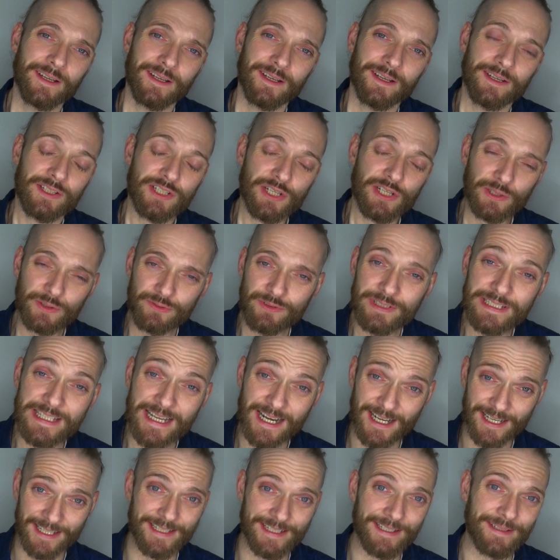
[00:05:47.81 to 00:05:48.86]
Children
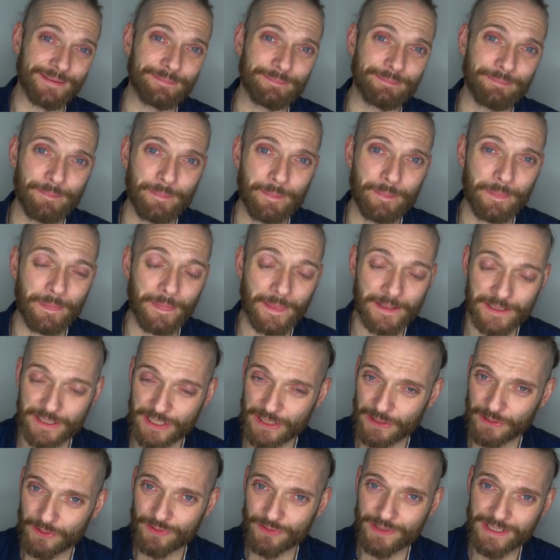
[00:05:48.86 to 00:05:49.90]
die.
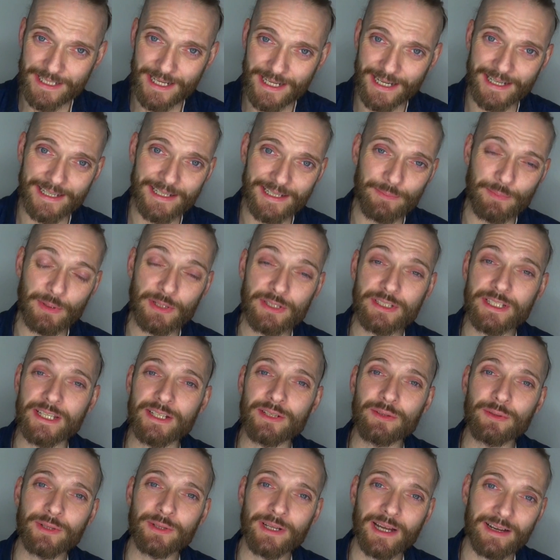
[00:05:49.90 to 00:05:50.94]
Children die because they
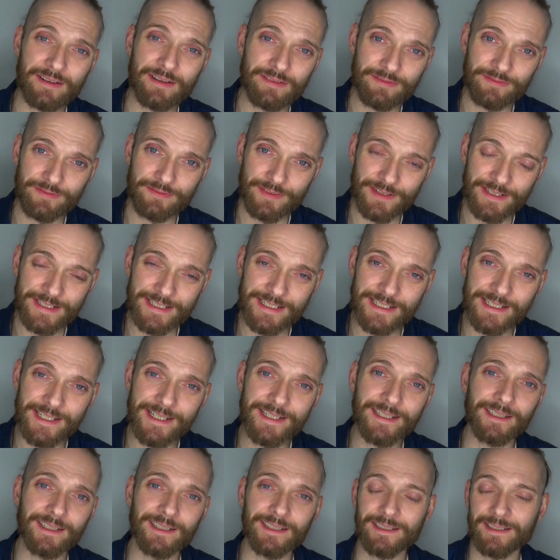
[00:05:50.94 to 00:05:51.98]
don't have as
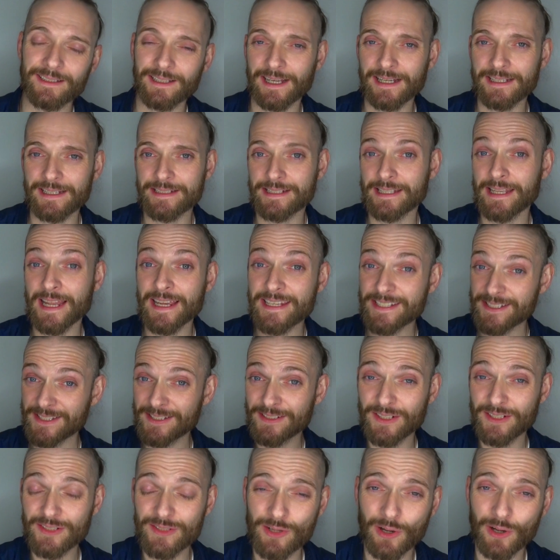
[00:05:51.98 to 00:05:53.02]
little as less than
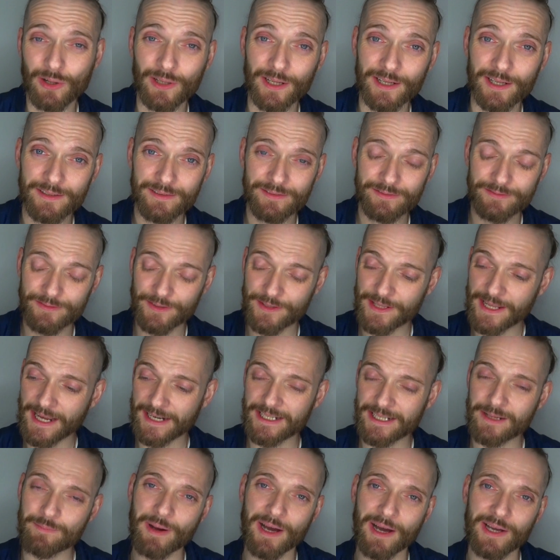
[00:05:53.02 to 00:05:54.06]
$1 for the
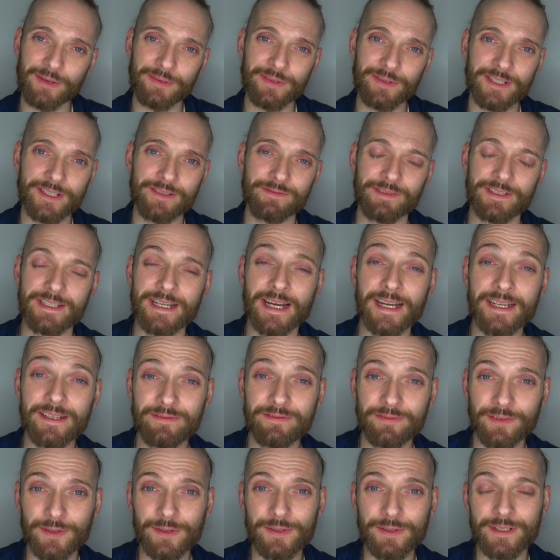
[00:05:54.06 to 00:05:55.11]
antibiotics for
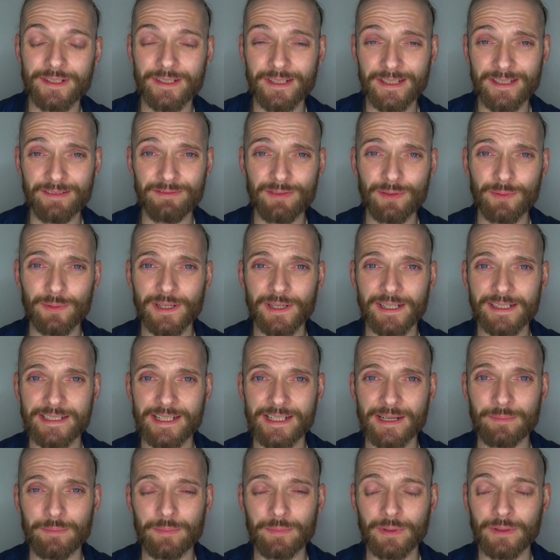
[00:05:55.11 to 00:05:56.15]
typhoid, to give you an
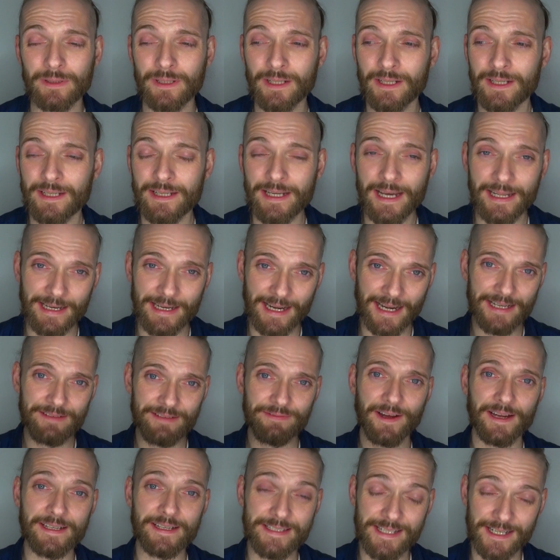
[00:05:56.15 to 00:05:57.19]
example. And I've
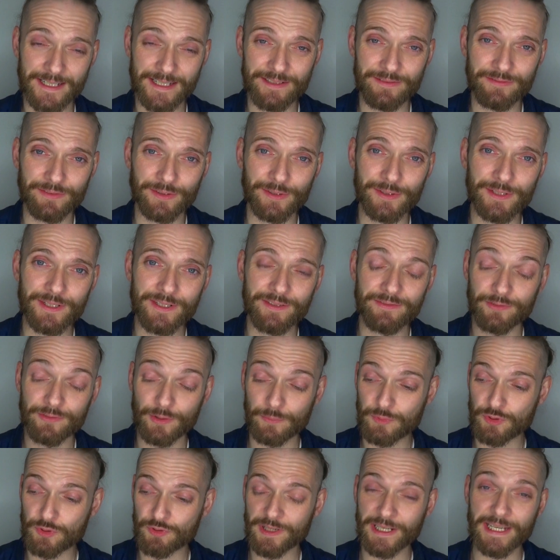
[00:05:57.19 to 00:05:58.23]
had typhoid
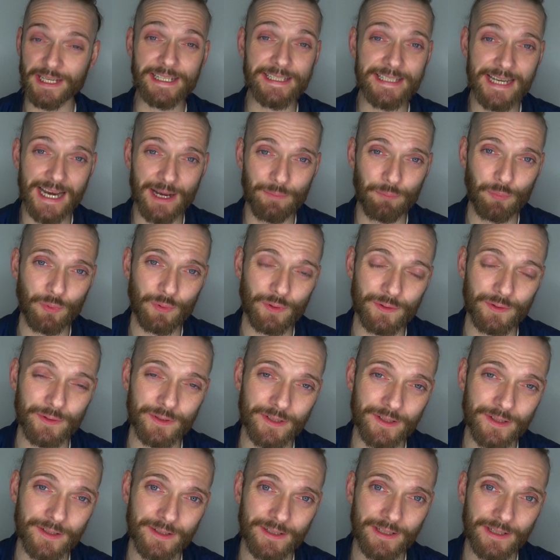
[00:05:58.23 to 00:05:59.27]
from drinking tap
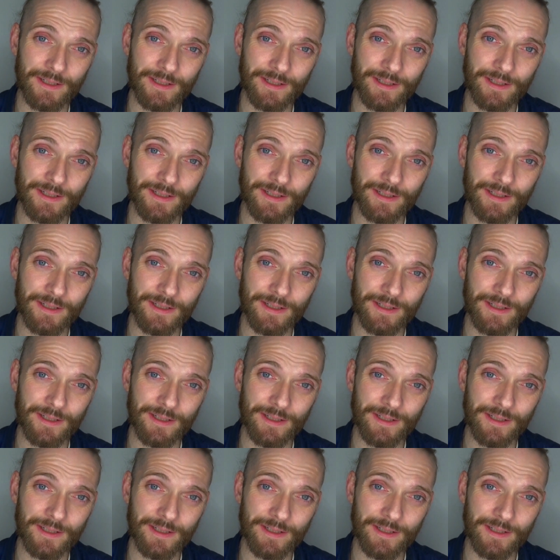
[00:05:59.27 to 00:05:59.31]
water.